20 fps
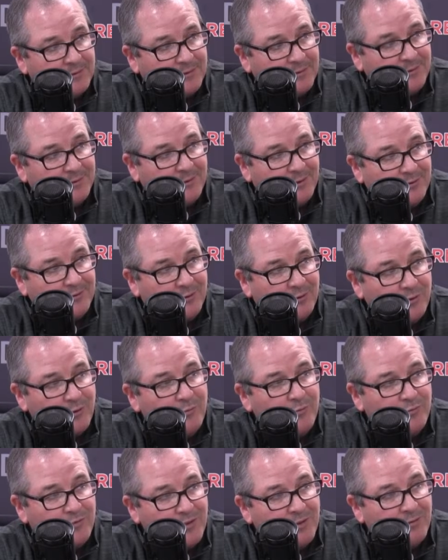It's a
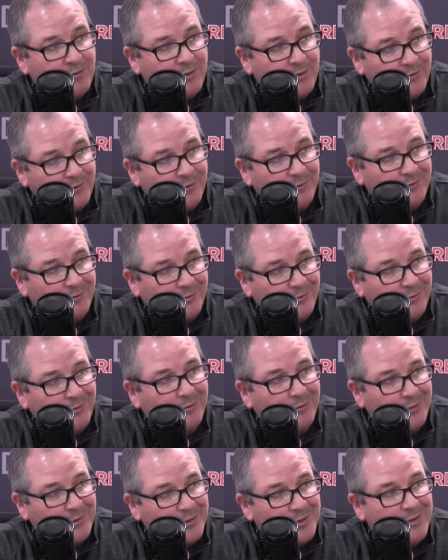huge series
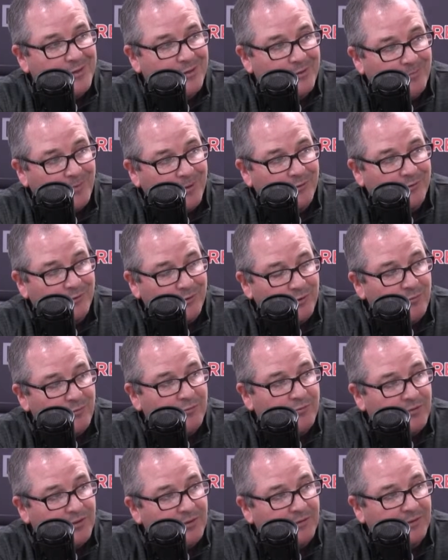early in the year, but it's a
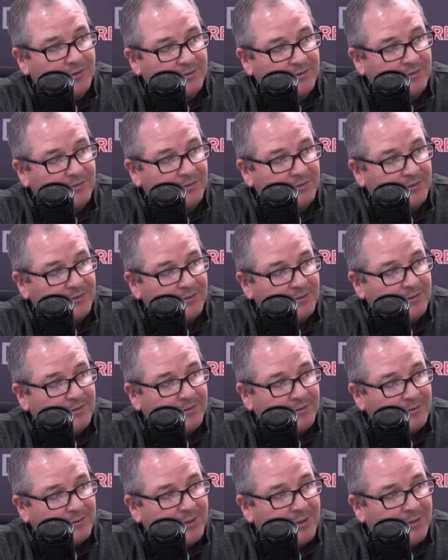huge series.
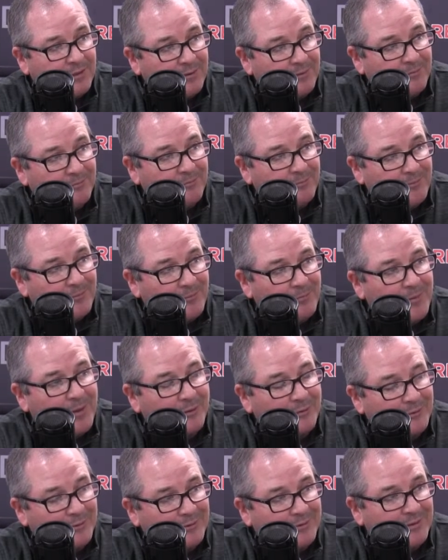Kind of
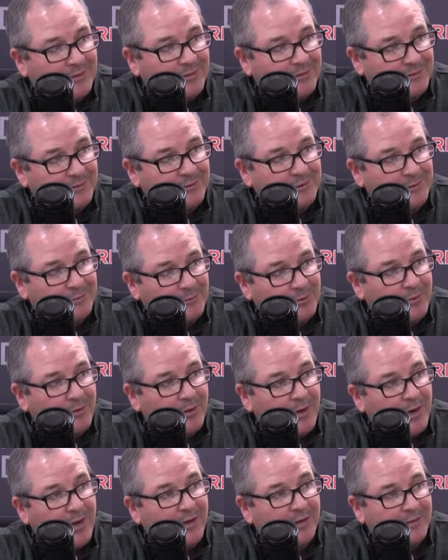measuring stick to see where
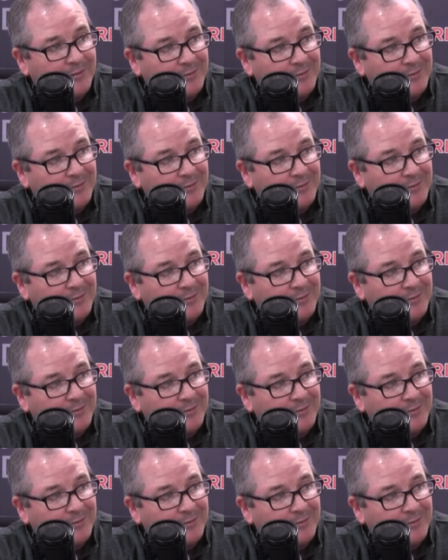we're at.